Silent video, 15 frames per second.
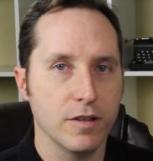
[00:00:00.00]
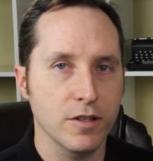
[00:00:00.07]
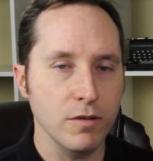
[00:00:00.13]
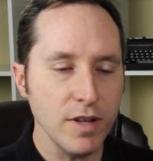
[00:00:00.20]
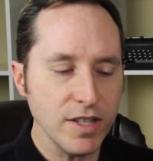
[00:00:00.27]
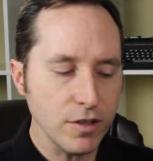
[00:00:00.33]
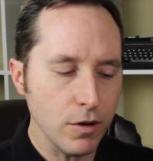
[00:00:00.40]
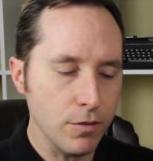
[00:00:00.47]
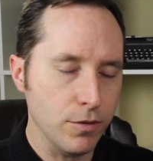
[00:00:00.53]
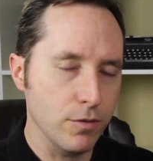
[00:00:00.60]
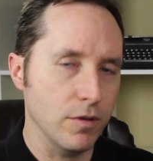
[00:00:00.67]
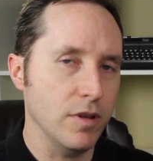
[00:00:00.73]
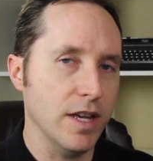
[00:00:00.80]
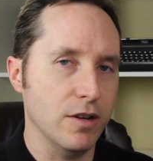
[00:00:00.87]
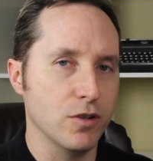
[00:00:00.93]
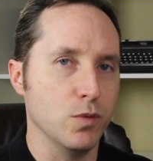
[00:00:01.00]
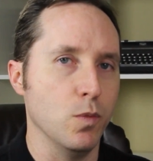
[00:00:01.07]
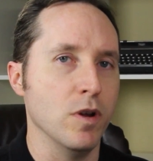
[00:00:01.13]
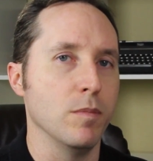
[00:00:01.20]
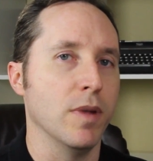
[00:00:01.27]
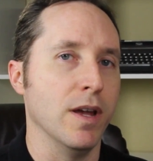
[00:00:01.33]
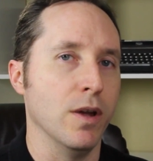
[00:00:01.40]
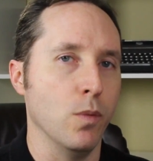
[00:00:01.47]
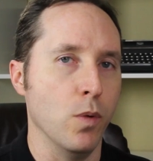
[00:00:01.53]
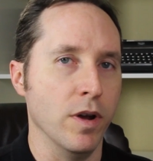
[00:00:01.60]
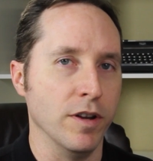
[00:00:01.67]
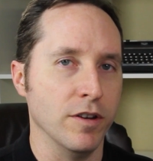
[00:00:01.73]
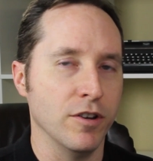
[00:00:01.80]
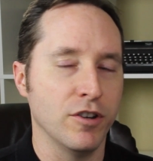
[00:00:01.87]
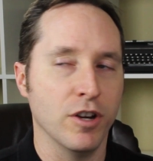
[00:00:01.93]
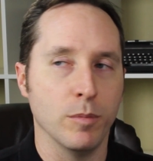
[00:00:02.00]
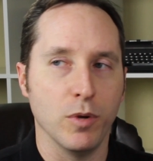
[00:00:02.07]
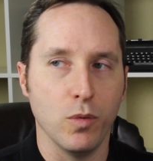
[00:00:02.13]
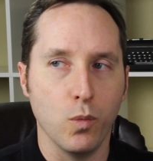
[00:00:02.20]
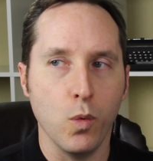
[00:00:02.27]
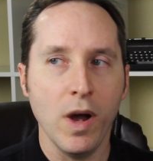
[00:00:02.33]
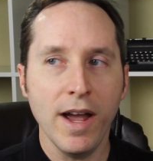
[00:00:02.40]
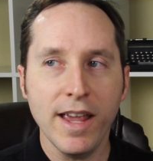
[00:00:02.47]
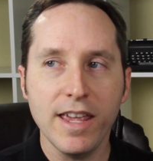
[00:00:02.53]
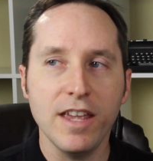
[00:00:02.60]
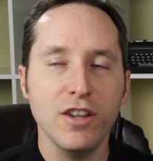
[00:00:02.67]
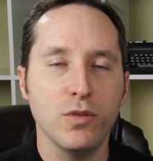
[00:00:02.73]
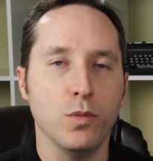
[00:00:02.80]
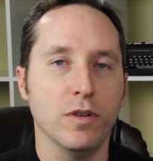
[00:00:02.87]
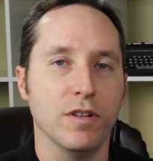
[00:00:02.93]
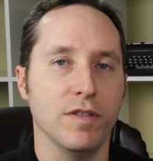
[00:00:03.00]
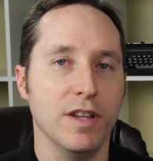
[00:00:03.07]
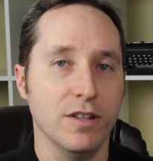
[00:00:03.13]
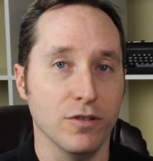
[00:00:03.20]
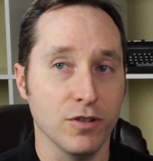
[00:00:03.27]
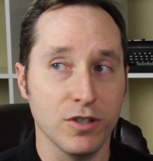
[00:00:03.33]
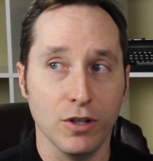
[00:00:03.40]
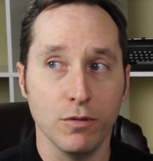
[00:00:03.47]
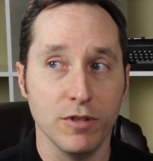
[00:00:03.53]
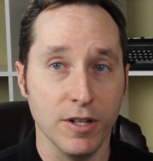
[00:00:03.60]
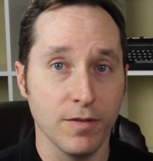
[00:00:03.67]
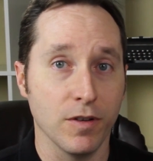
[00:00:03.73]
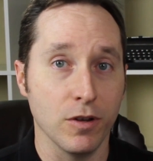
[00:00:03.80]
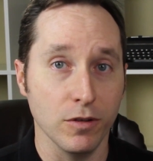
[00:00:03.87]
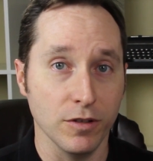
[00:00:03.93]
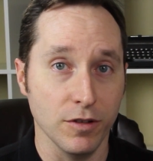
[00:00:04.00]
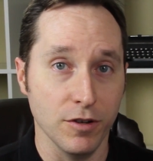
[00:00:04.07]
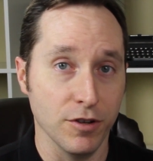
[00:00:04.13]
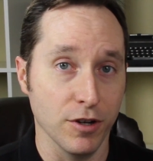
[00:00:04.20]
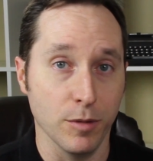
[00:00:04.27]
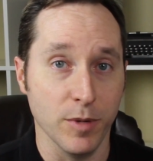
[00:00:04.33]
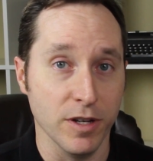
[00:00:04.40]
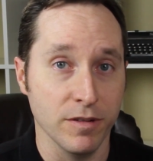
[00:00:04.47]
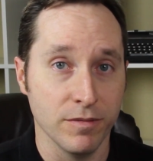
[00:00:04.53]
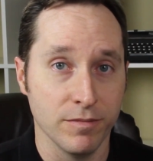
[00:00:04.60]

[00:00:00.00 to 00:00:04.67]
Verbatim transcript: So let's go through the letters one by one and determine why each one of these are so difficult to determine.